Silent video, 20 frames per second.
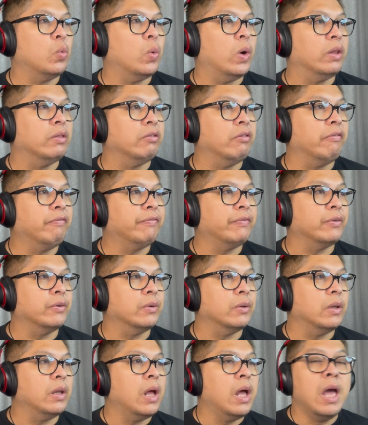
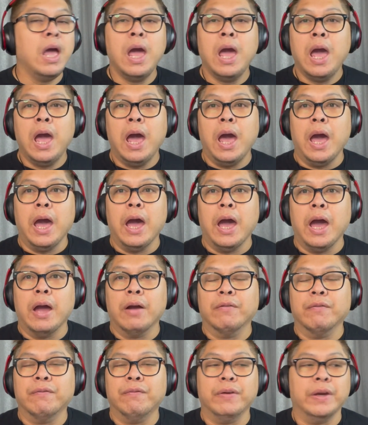wonderful
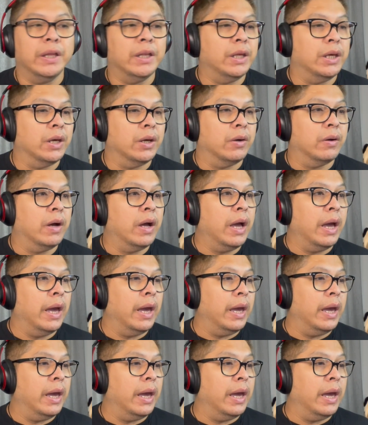video.